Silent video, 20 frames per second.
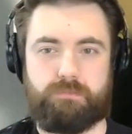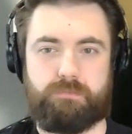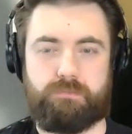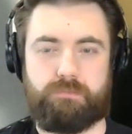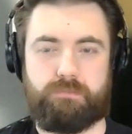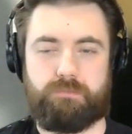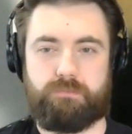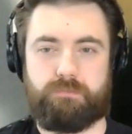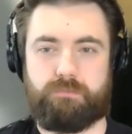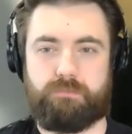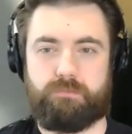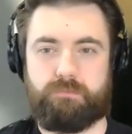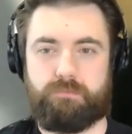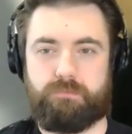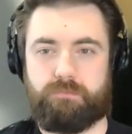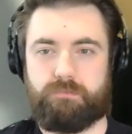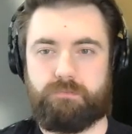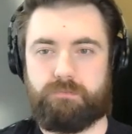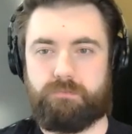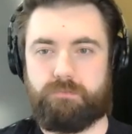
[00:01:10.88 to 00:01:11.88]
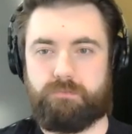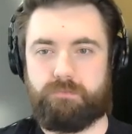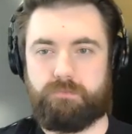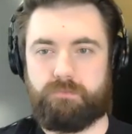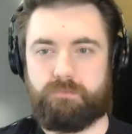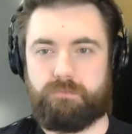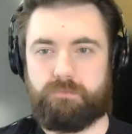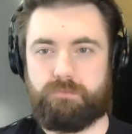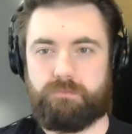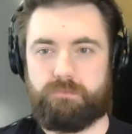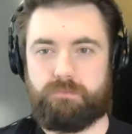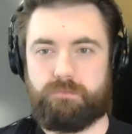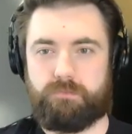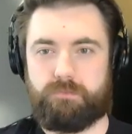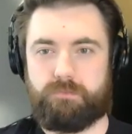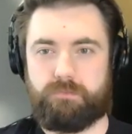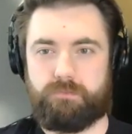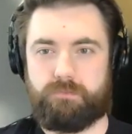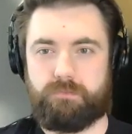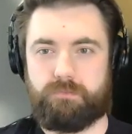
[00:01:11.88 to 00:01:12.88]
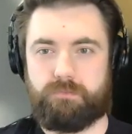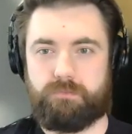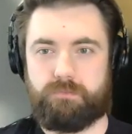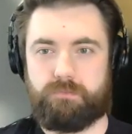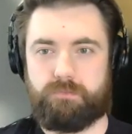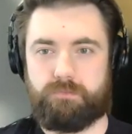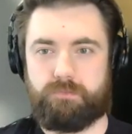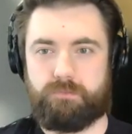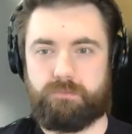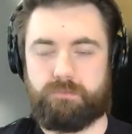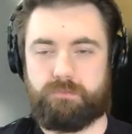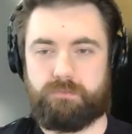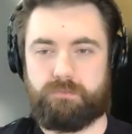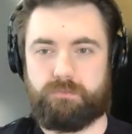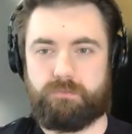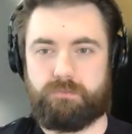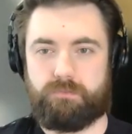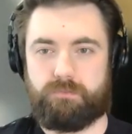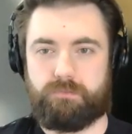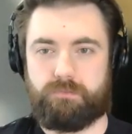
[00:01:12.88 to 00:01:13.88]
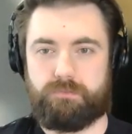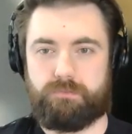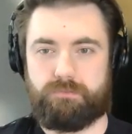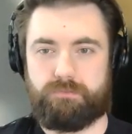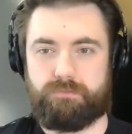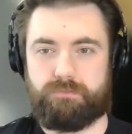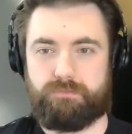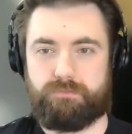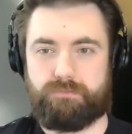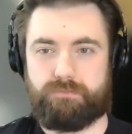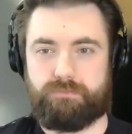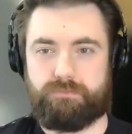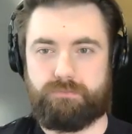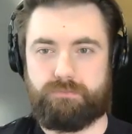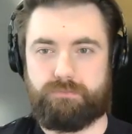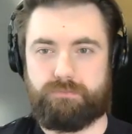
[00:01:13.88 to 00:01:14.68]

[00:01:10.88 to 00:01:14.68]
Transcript: (silent)